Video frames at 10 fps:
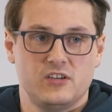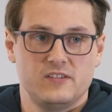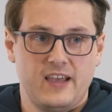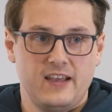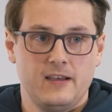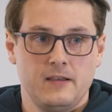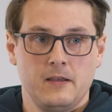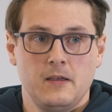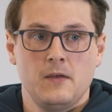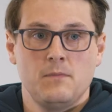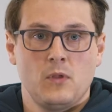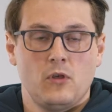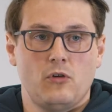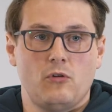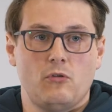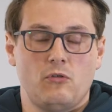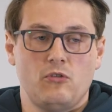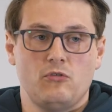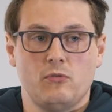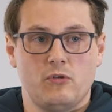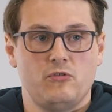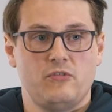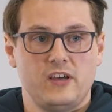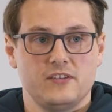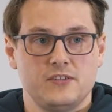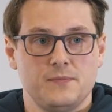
John Taylor, who used to own Strix.